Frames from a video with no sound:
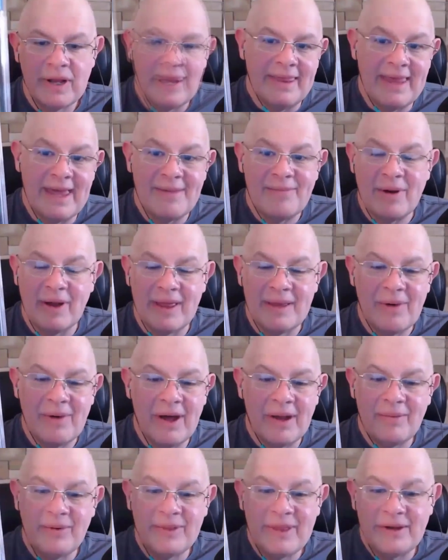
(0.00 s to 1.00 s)
and they probably
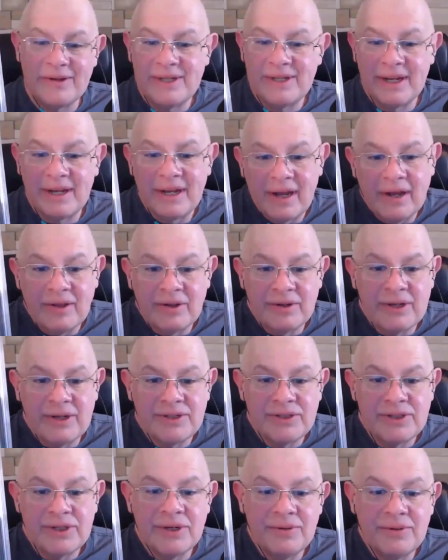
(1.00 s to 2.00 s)
bought them without checking color
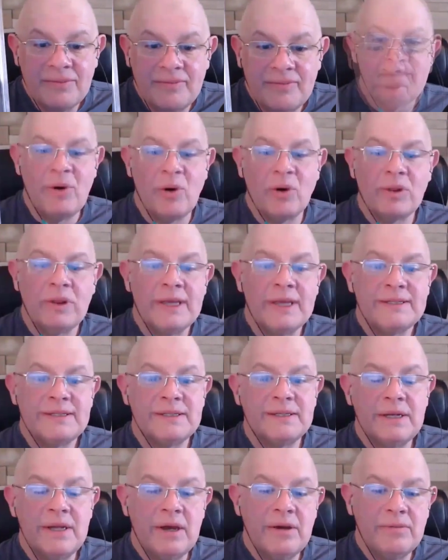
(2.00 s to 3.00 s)
touch too. Important
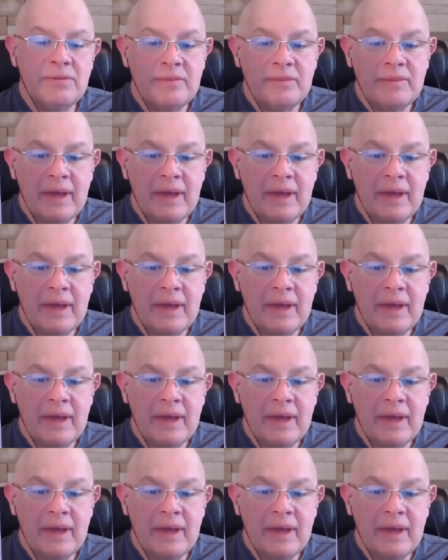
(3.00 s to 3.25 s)
lesson to know.